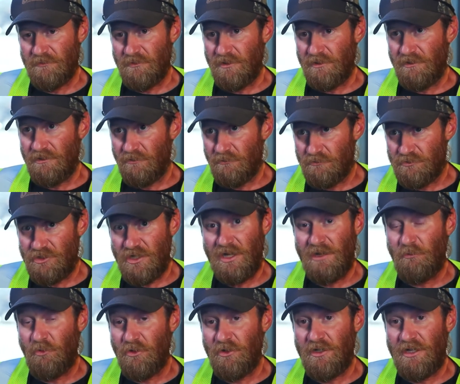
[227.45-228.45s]
and it'll
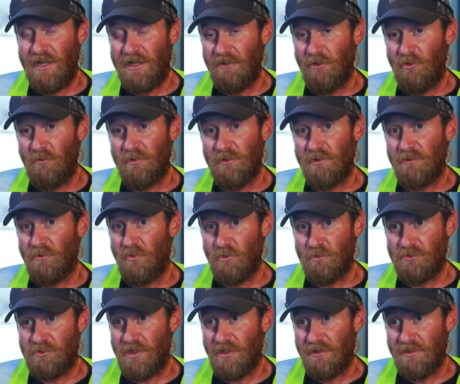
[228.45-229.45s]
jam where you can't open it or
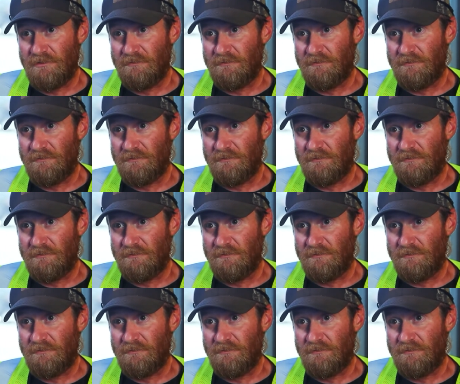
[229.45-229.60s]
shut it.